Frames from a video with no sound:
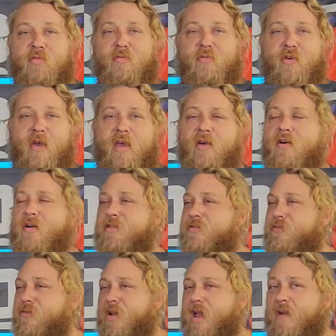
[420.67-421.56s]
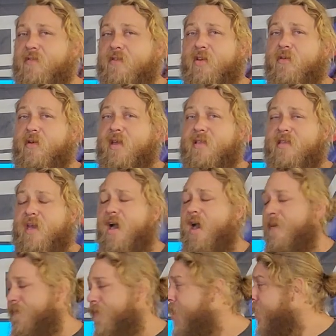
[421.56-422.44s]
crayons, and we're having a great
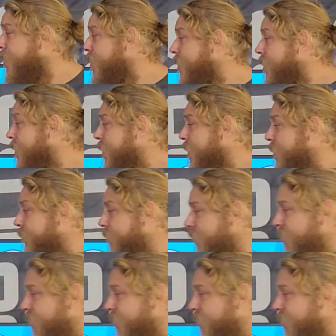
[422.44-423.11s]
time. But